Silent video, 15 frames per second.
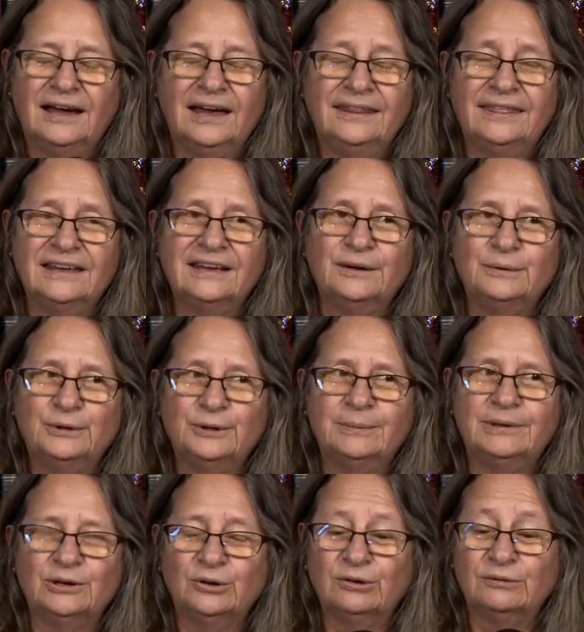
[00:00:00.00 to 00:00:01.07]
I think I would have
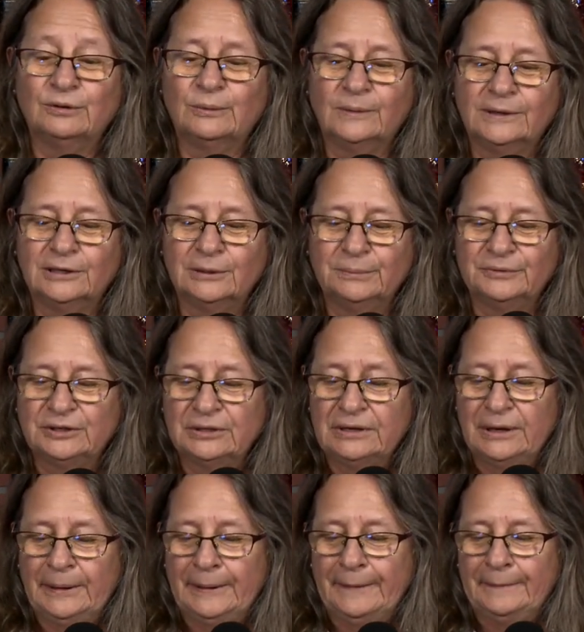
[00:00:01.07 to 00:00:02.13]
been overwhelmed.
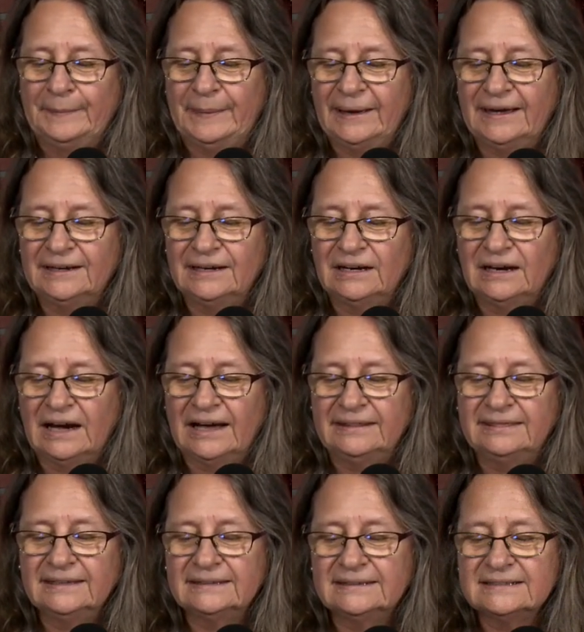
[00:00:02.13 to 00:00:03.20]
But I
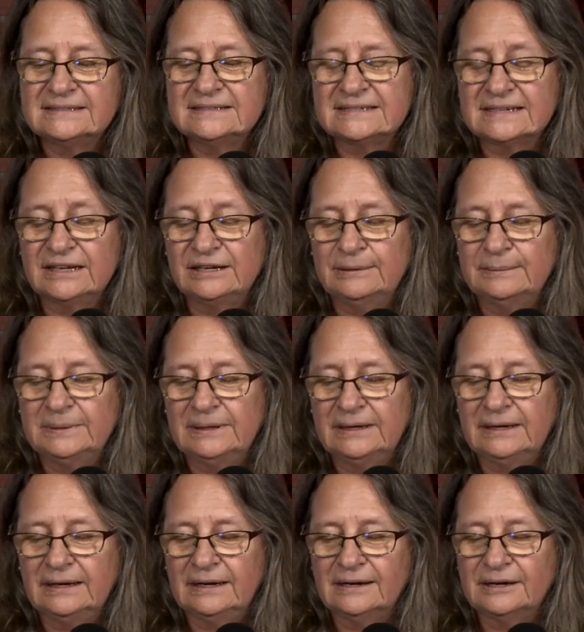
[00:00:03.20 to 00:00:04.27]
think this is going to
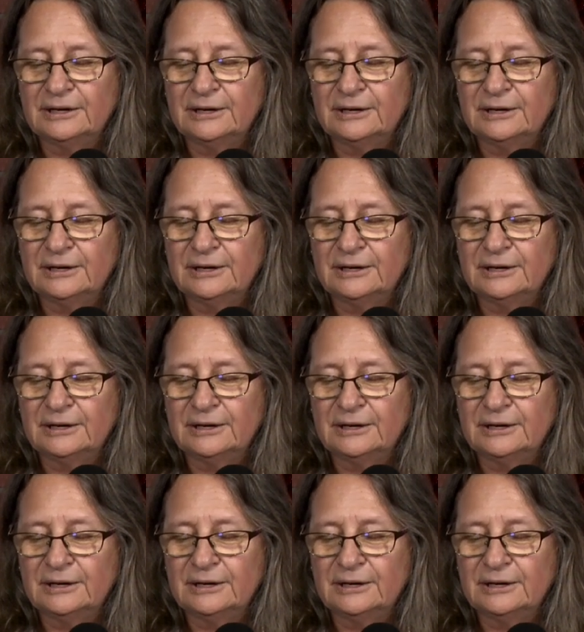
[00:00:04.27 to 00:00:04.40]
be